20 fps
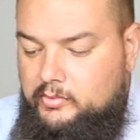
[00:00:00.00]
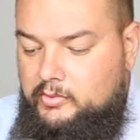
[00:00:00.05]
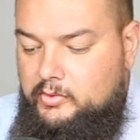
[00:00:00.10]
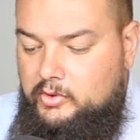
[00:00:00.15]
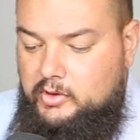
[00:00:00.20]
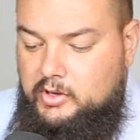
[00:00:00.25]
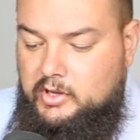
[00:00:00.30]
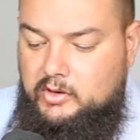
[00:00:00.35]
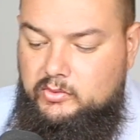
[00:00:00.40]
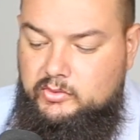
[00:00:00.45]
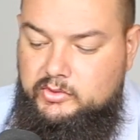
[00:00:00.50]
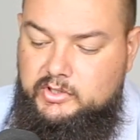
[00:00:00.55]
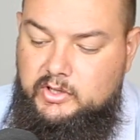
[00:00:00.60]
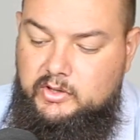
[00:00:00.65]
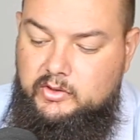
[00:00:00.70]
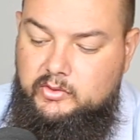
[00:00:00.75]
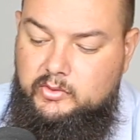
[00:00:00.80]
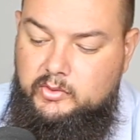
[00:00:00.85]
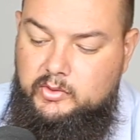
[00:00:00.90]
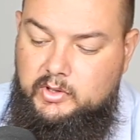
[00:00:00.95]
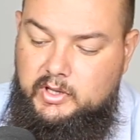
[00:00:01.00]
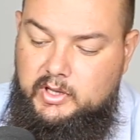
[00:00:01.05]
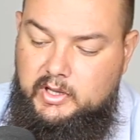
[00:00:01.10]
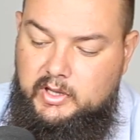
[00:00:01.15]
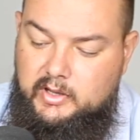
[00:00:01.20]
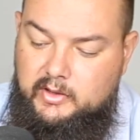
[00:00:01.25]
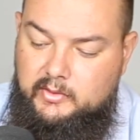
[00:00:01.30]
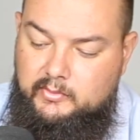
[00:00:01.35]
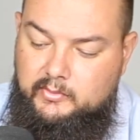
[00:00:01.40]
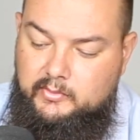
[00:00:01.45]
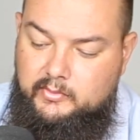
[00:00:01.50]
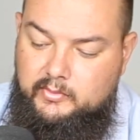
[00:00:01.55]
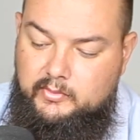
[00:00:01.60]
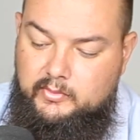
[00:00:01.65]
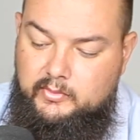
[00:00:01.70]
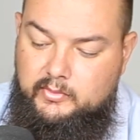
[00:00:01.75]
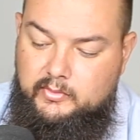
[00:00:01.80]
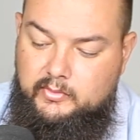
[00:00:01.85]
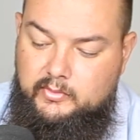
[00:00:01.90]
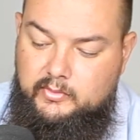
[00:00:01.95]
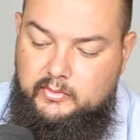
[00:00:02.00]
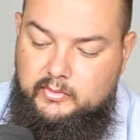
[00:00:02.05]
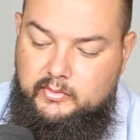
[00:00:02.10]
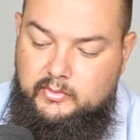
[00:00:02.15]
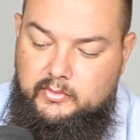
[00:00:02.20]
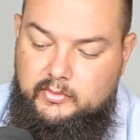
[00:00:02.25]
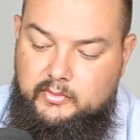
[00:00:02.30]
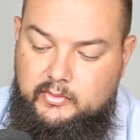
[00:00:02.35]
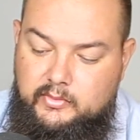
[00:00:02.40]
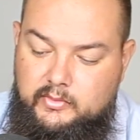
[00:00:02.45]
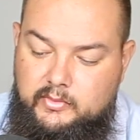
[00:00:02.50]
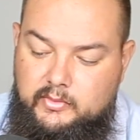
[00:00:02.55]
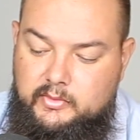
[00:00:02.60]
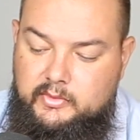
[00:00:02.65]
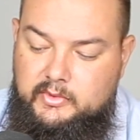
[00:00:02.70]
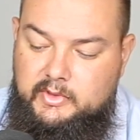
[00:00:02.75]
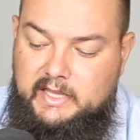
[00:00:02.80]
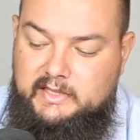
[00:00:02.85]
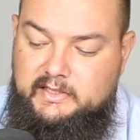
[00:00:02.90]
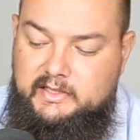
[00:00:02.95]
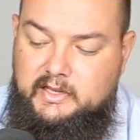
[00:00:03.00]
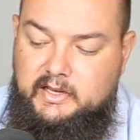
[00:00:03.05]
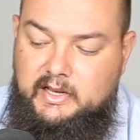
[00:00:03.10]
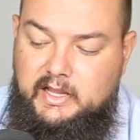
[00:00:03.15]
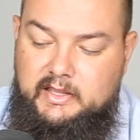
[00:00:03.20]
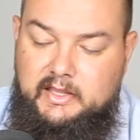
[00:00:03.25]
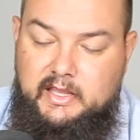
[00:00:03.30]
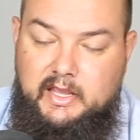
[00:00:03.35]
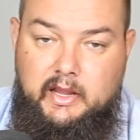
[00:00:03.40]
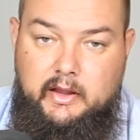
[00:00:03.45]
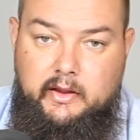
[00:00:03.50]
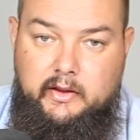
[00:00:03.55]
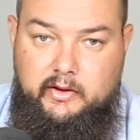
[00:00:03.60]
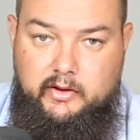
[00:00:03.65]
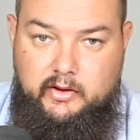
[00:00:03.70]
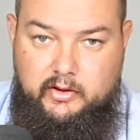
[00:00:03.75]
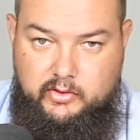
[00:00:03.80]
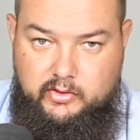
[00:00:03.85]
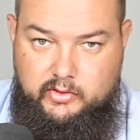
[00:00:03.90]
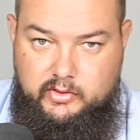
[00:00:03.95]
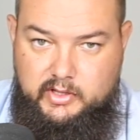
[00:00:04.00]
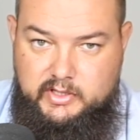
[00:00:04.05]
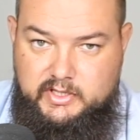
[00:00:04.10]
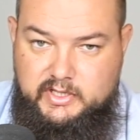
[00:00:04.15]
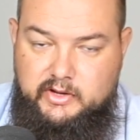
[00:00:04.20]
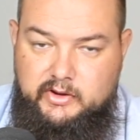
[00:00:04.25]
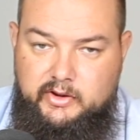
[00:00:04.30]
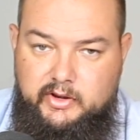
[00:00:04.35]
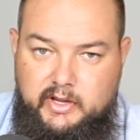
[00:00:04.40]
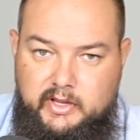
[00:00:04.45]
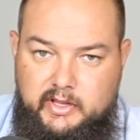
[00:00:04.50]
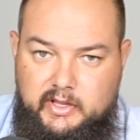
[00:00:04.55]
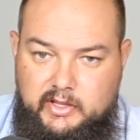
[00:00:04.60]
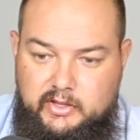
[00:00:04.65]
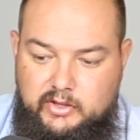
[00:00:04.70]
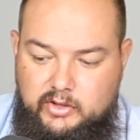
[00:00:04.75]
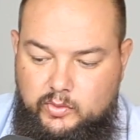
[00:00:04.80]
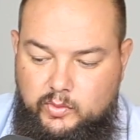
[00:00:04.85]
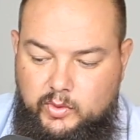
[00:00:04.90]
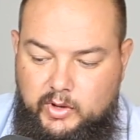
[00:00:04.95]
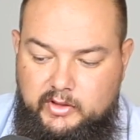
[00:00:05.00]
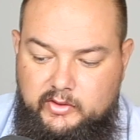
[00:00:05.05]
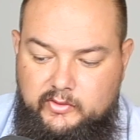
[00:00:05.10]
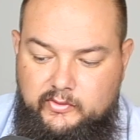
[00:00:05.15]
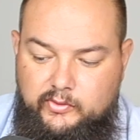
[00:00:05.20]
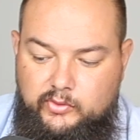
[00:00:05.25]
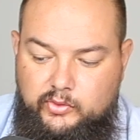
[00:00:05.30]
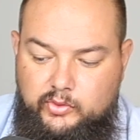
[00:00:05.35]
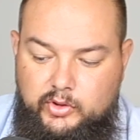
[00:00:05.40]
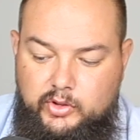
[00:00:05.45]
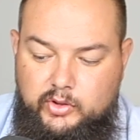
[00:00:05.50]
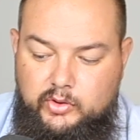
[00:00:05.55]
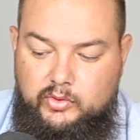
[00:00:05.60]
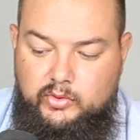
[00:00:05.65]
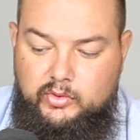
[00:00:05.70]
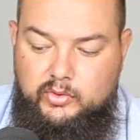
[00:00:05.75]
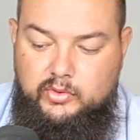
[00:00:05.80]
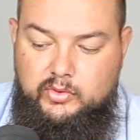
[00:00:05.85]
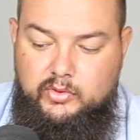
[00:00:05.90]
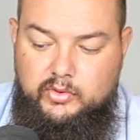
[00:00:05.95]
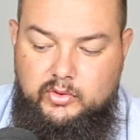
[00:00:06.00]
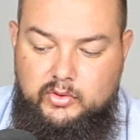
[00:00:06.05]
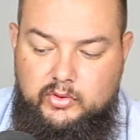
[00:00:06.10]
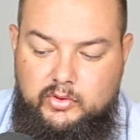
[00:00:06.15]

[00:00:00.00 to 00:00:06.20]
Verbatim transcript: you can also um, designate the area on the screen that you want for your